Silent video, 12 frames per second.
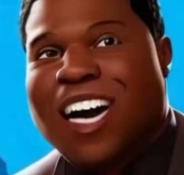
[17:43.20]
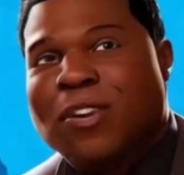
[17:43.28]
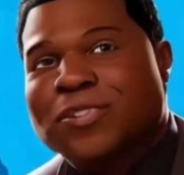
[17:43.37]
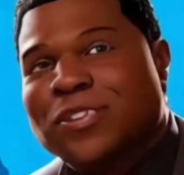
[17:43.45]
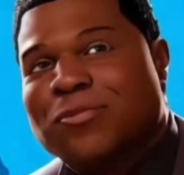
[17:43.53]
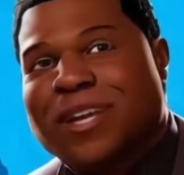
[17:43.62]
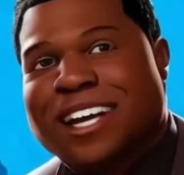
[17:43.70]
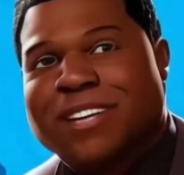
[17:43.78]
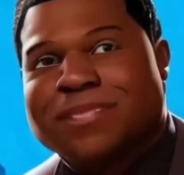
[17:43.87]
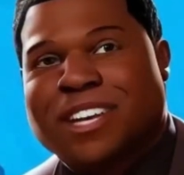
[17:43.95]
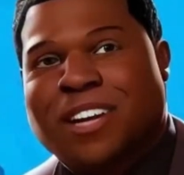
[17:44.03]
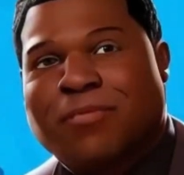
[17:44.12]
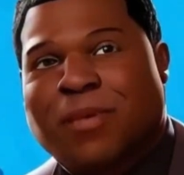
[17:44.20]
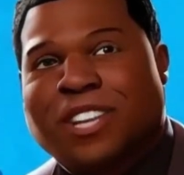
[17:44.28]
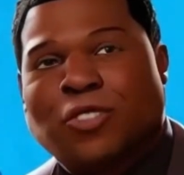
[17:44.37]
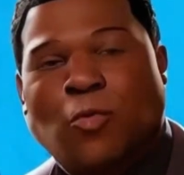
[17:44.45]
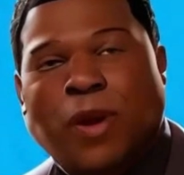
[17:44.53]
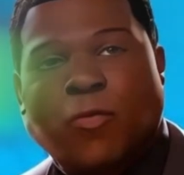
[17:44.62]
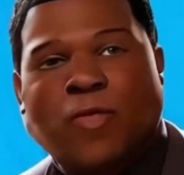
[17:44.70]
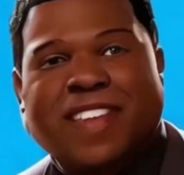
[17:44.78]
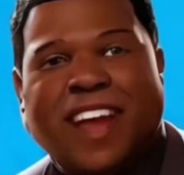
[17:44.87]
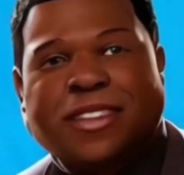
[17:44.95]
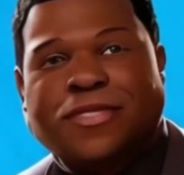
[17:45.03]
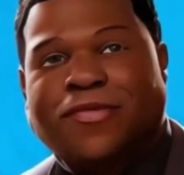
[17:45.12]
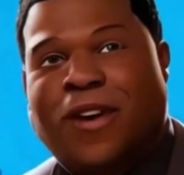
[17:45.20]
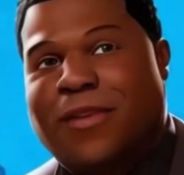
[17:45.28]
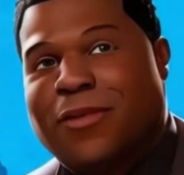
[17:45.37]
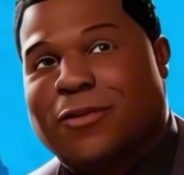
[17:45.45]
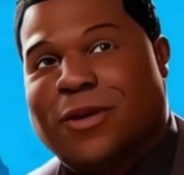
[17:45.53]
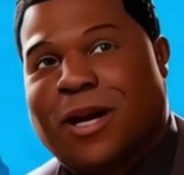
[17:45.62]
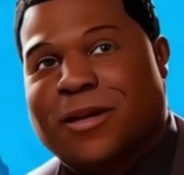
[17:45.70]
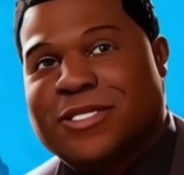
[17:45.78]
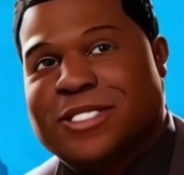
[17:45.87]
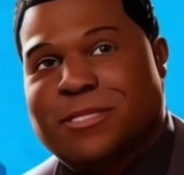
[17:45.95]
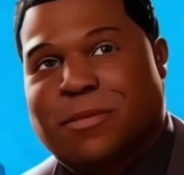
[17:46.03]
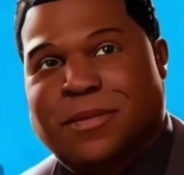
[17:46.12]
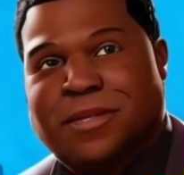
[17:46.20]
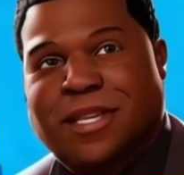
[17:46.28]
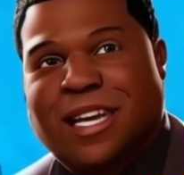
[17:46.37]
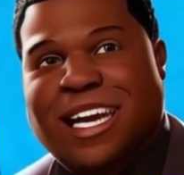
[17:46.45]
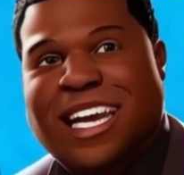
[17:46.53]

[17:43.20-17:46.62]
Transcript: Also, Nutty himself made $21,500 this month.